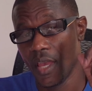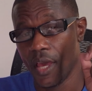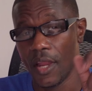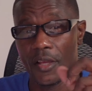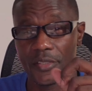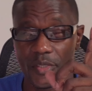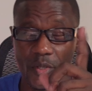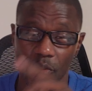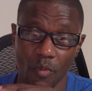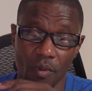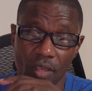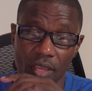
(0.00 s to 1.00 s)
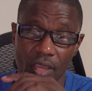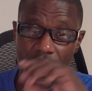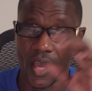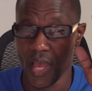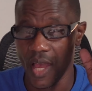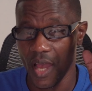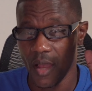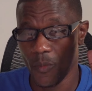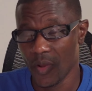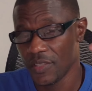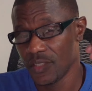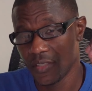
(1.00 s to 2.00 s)
And also, I
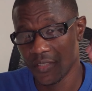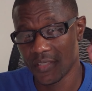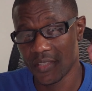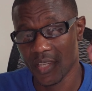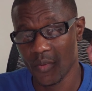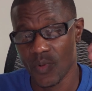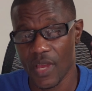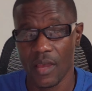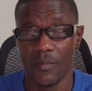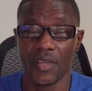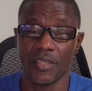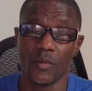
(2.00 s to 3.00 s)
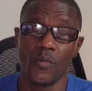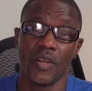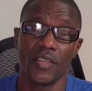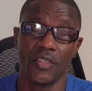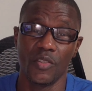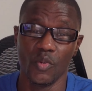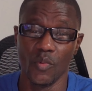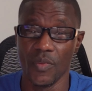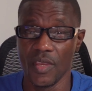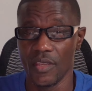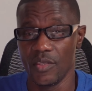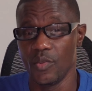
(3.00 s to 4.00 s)
want you to stick around because I want you to do me a